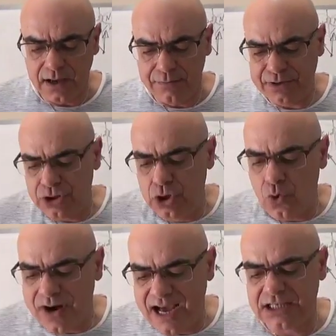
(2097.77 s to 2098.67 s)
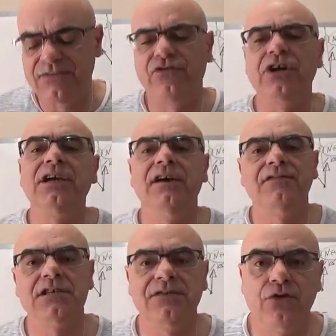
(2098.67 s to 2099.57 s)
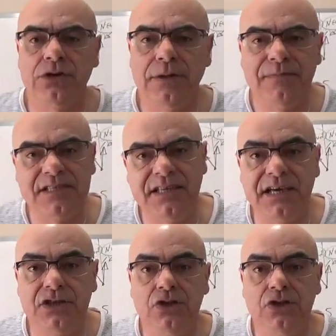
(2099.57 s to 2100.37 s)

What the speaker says: but don't ask forgiveness for the mistakes